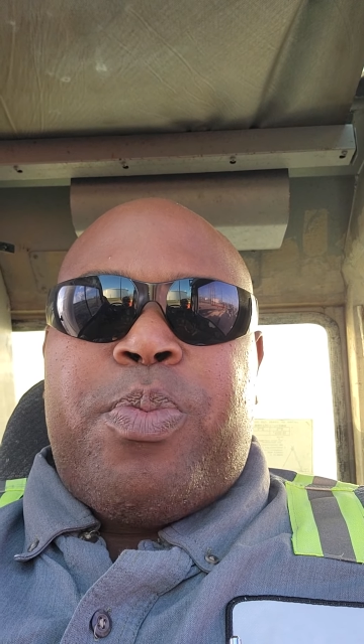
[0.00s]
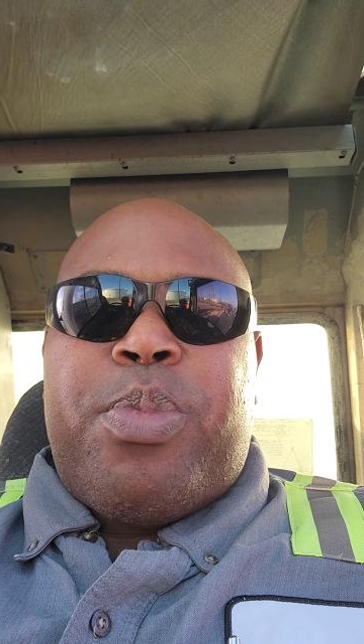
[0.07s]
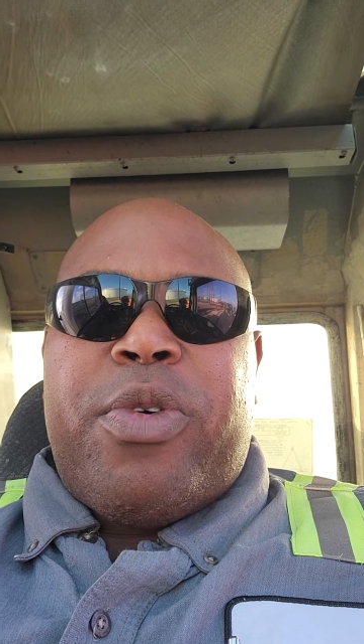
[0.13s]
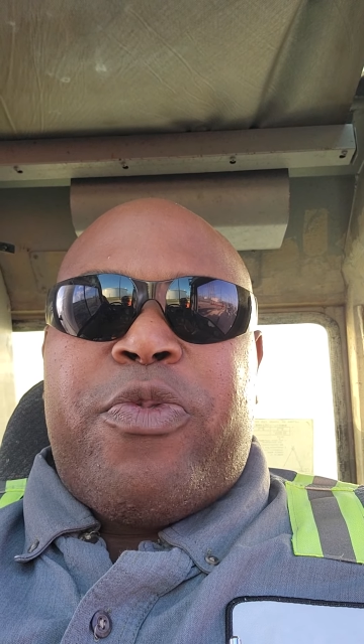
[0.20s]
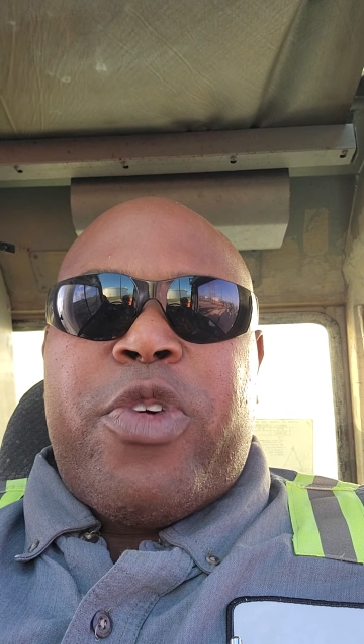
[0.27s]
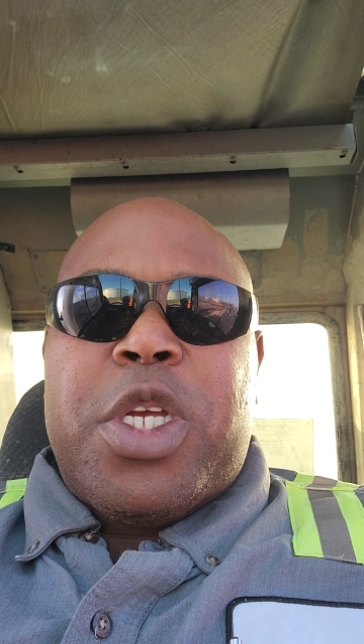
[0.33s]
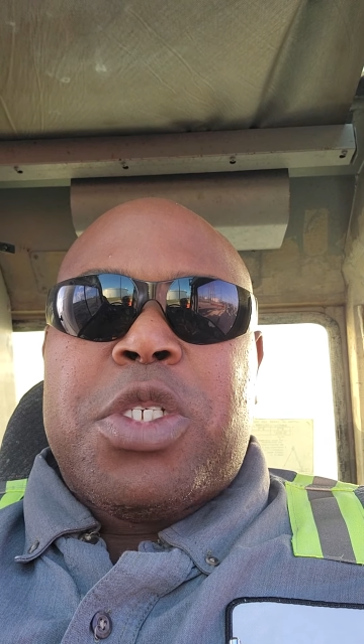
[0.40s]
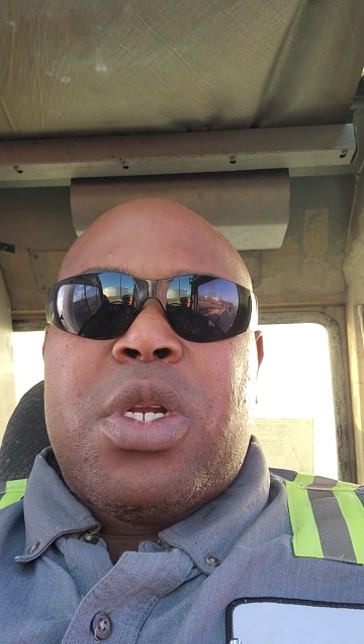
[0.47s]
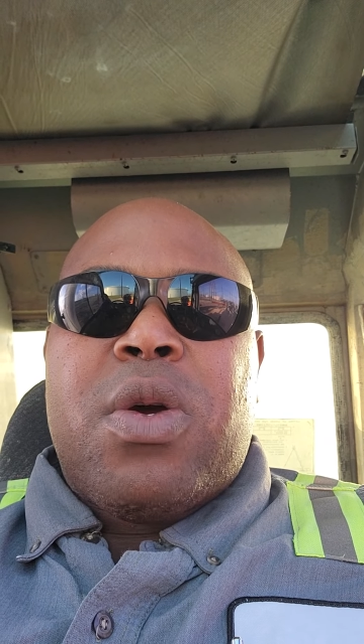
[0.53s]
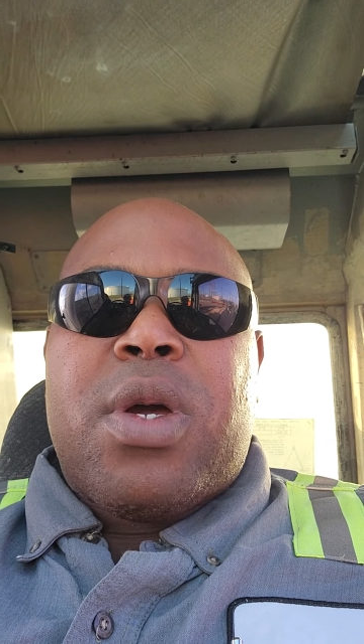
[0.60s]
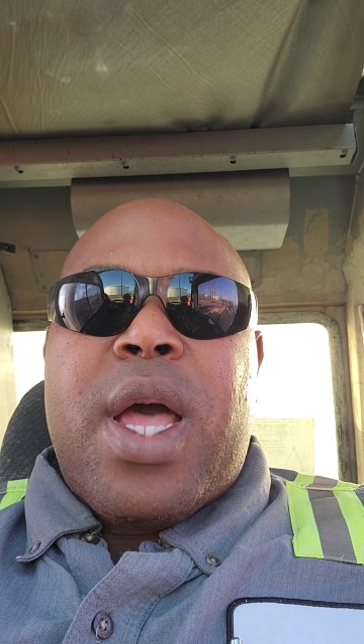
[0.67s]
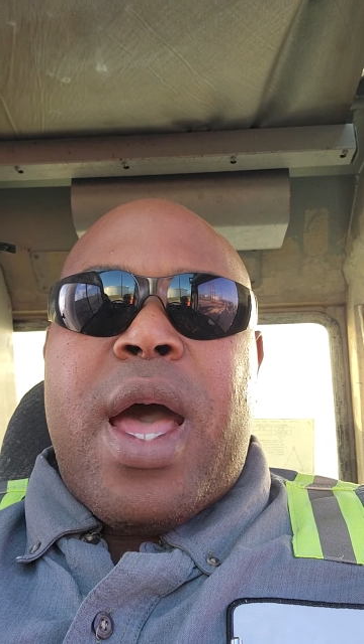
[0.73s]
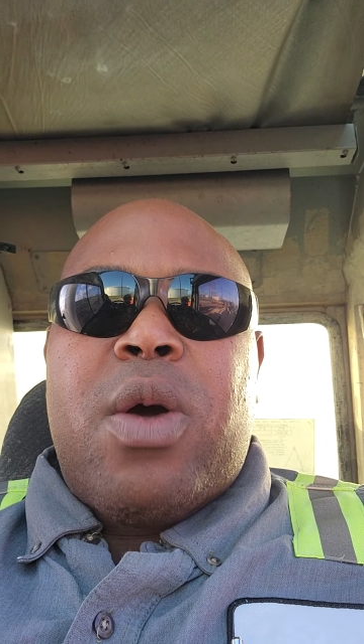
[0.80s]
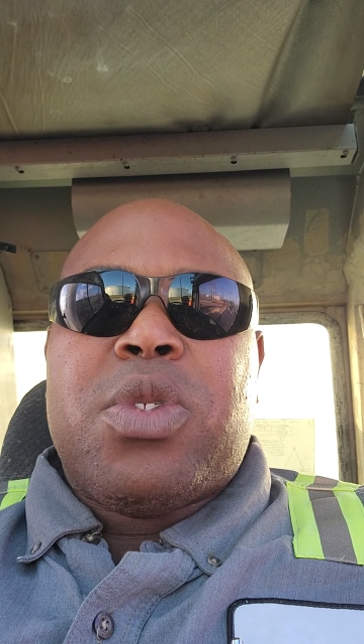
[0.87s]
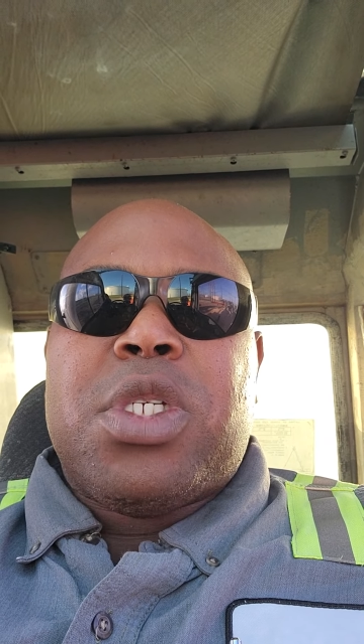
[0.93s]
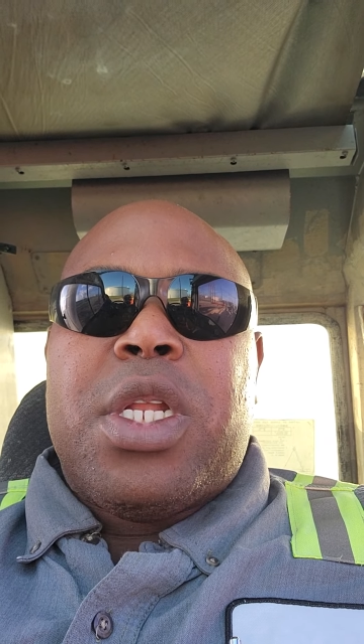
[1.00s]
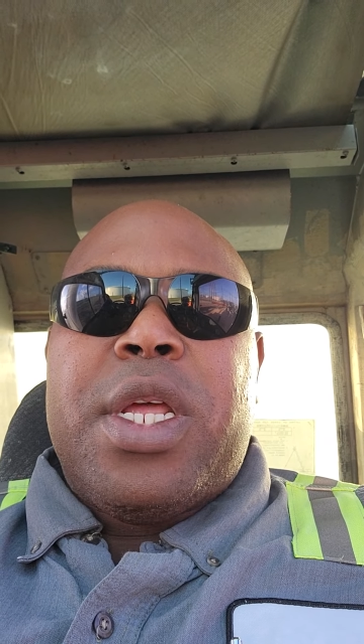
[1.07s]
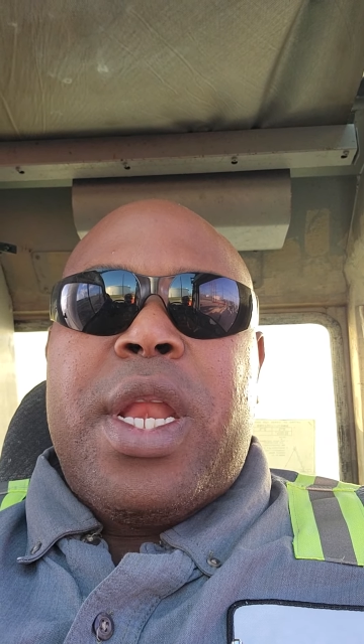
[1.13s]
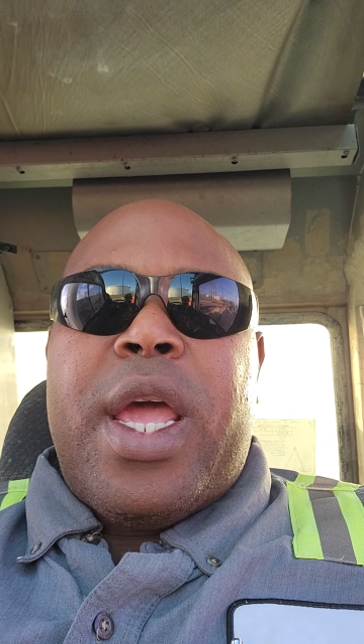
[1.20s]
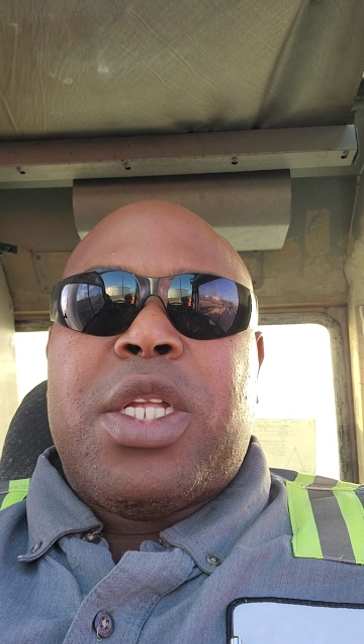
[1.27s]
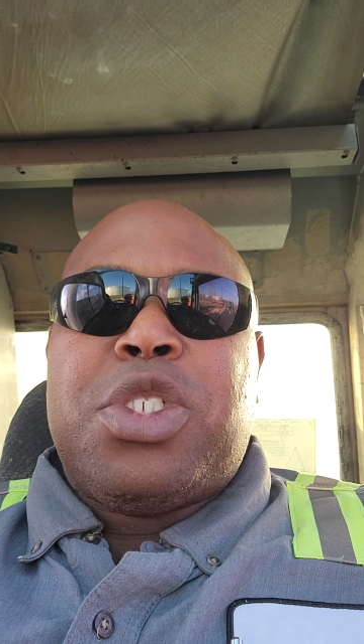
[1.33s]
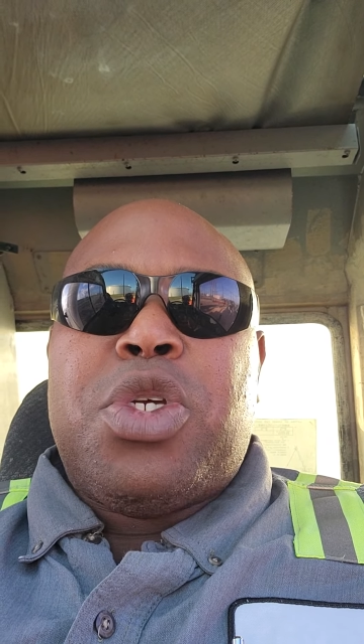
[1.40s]
professional
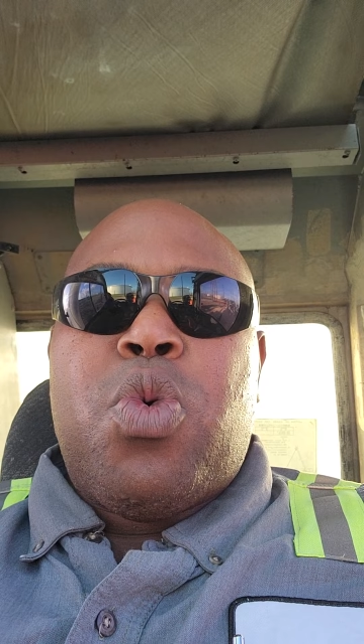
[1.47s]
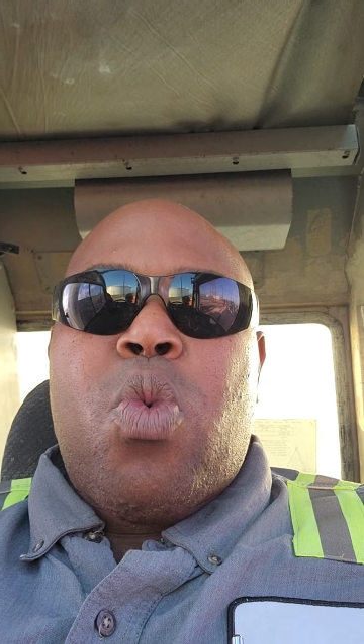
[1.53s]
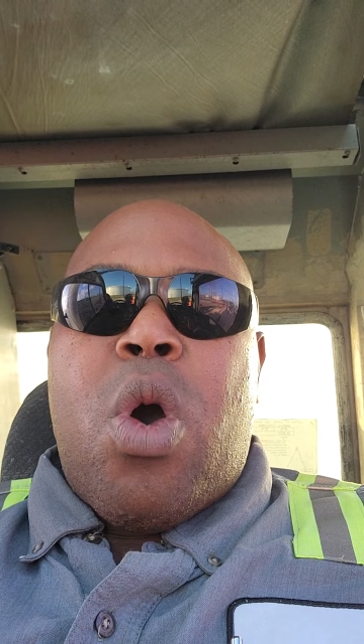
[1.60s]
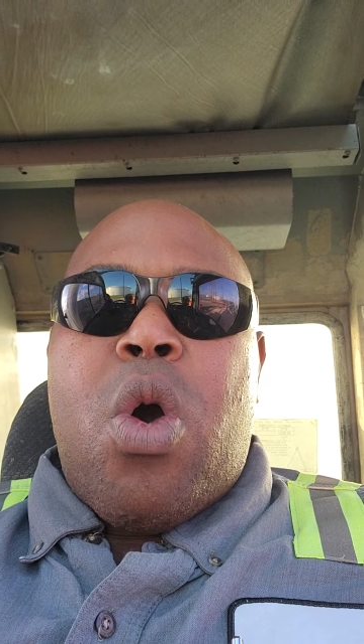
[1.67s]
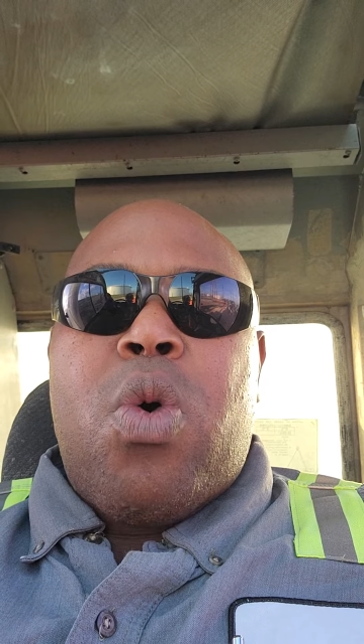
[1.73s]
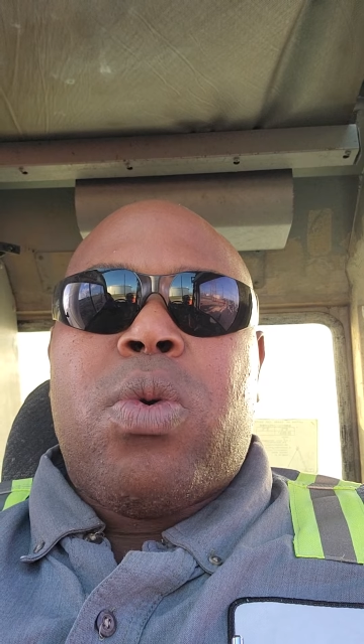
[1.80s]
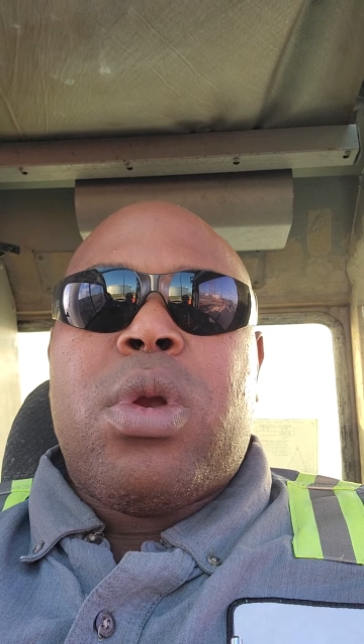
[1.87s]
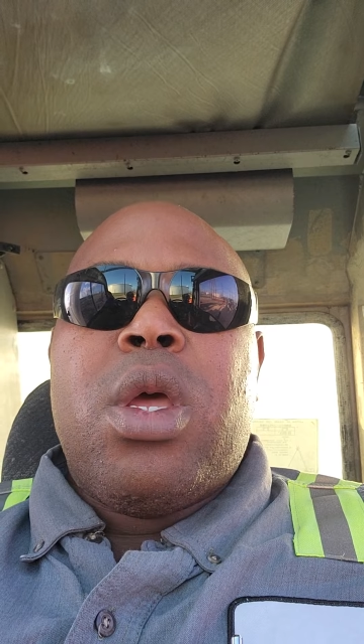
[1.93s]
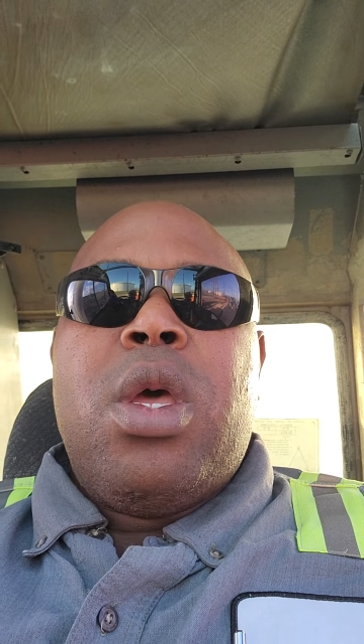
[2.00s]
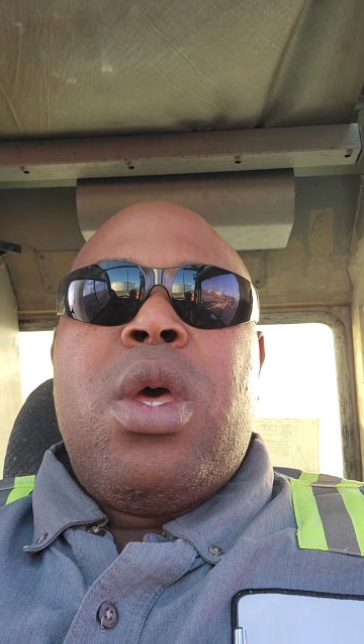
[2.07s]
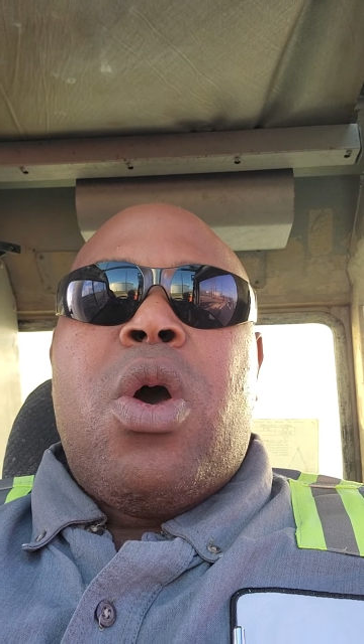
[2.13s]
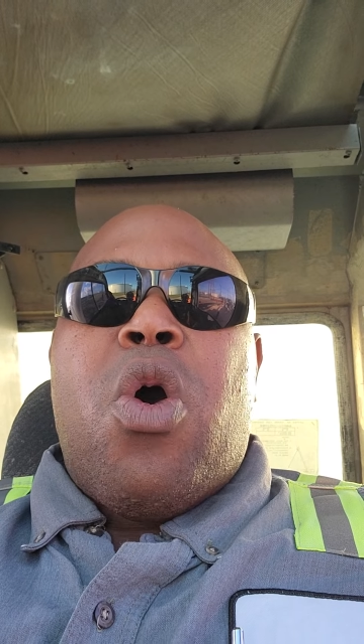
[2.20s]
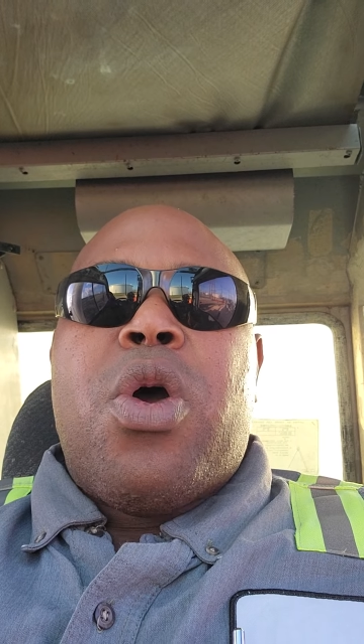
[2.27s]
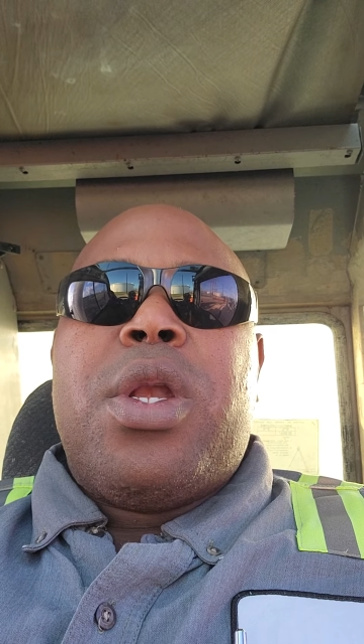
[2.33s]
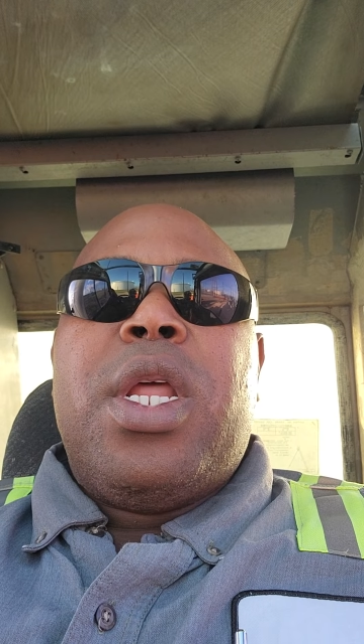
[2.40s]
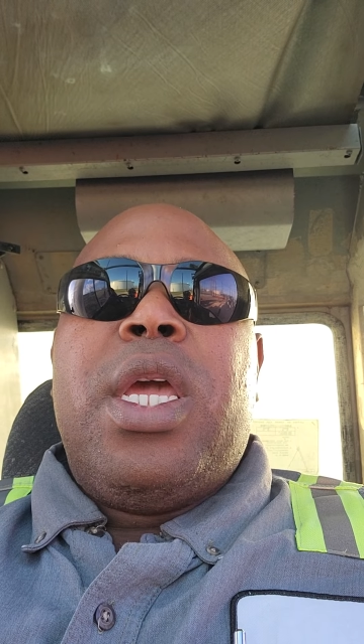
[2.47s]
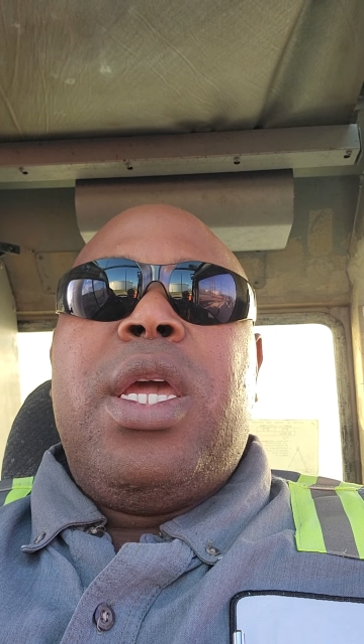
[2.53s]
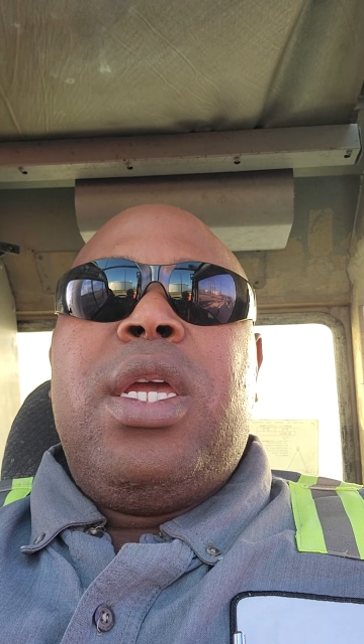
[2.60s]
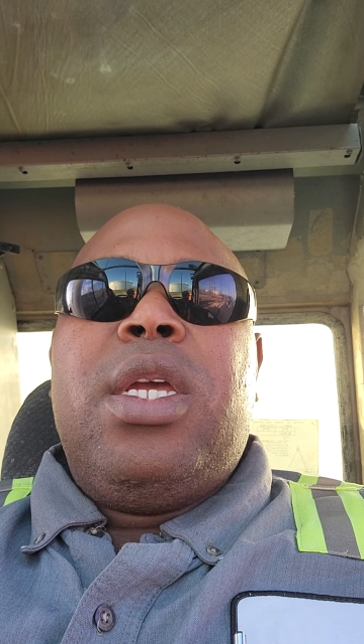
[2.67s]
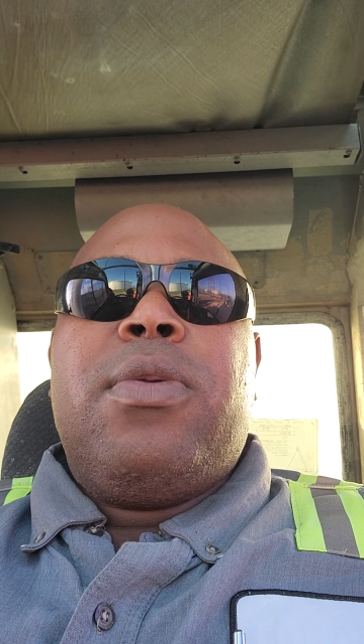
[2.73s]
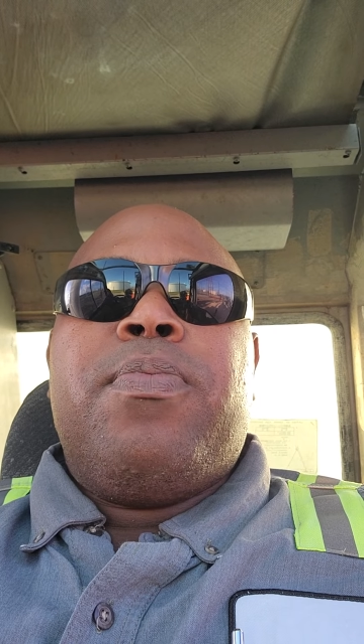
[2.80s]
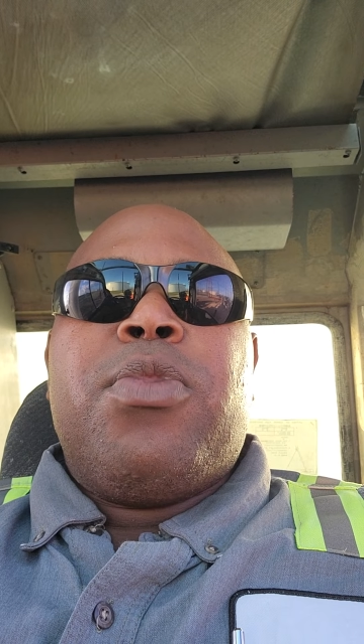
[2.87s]
counseling that you want or
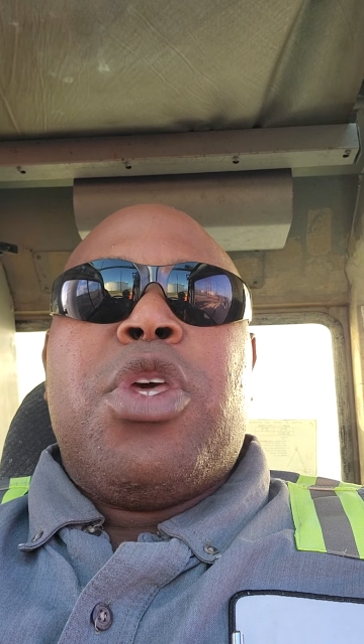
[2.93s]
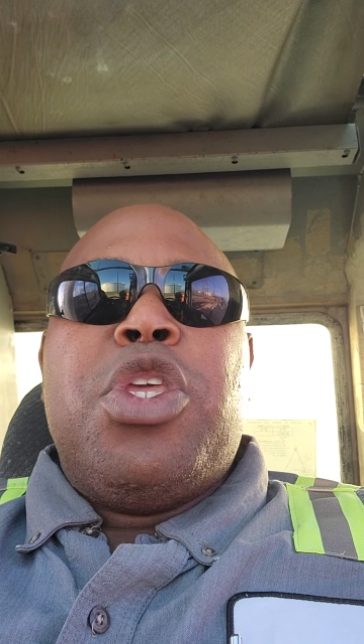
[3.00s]
need.